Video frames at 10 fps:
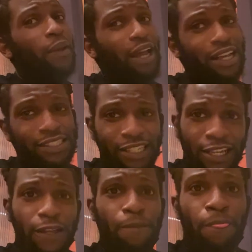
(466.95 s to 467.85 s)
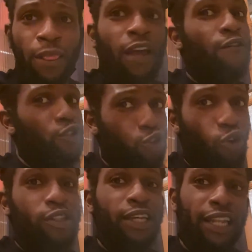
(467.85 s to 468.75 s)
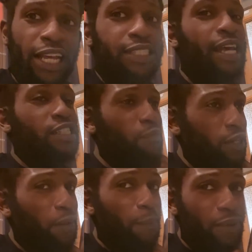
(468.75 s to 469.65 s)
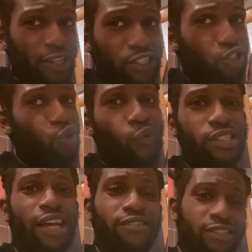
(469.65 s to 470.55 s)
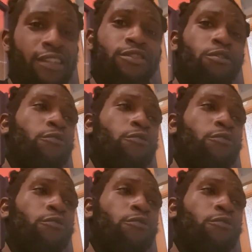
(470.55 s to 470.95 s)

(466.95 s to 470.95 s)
Like I said, for sure, Tallahassee has to be the biggest Chuy's I've seen so